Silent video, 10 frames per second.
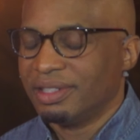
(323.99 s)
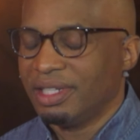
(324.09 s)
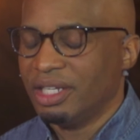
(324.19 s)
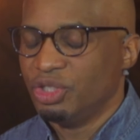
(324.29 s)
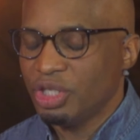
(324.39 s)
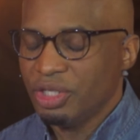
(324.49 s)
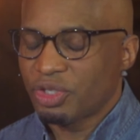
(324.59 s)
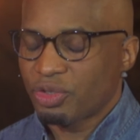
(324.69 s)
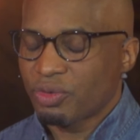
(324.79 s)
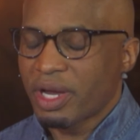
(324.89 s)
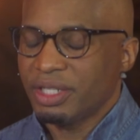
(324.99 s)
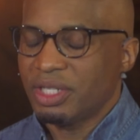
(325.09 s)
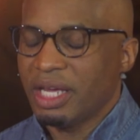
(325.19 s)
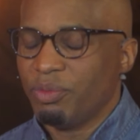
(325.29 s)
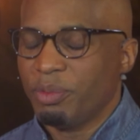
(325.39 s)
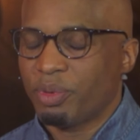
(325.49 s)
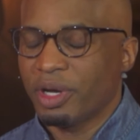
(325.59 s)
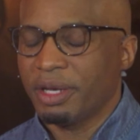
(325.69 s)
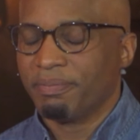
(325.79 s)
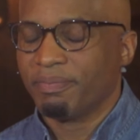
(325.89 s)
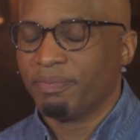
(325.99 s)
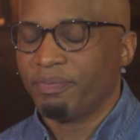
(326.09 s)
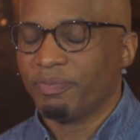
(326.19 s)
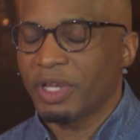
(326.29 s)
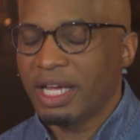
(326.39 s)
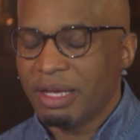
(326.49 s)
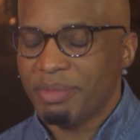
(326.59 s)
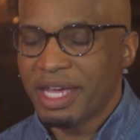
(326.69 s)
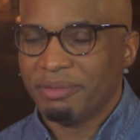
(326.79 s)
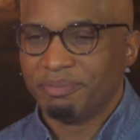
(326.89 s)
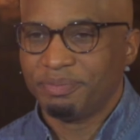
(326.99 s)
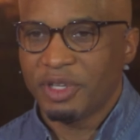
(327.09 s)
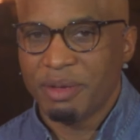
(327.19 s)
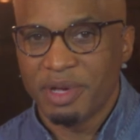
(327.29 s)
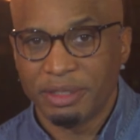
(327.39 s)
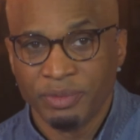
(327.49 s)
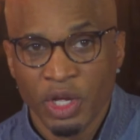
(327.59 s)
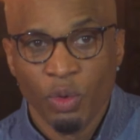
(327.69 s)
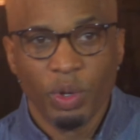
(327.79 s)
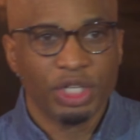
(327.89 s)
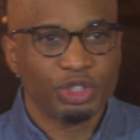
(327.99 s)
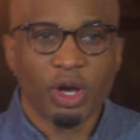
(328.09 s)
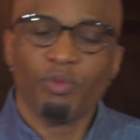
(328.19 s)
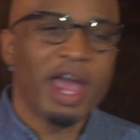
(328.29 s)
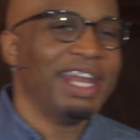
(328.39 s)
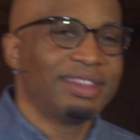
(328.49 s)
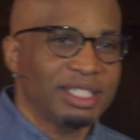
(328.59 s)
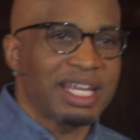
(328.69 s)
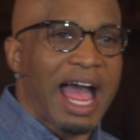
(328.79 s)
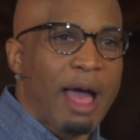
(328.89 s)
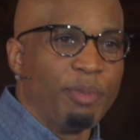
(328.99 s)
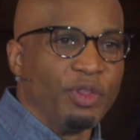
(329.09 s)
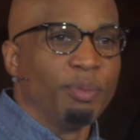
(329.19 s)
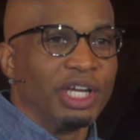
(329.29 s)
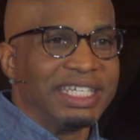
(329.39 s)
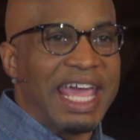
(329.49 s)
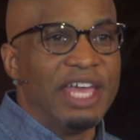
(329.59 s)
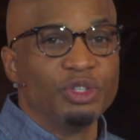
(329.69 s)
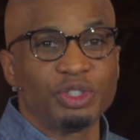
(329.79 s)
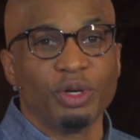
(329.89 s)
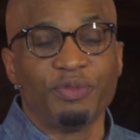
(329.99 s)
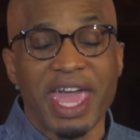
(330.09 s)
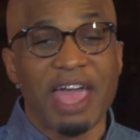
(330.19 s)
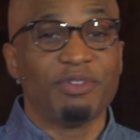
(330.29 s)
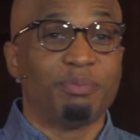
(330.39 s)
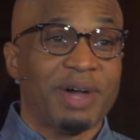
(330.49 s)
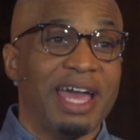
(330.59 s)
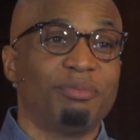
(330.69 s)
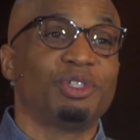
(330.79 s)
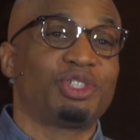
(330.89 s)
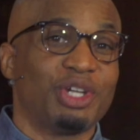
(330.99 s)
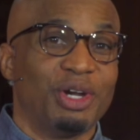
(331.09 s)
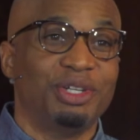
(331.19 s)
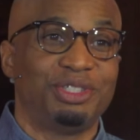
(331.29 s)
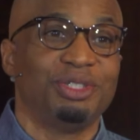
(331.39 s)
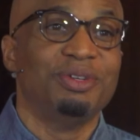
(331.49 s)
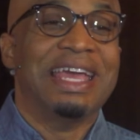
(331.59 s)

In Jesus Christ's name we pray. Amen. Amen. We're going to start right at the top of the book of Daniel. So if you have your Bibles, turn to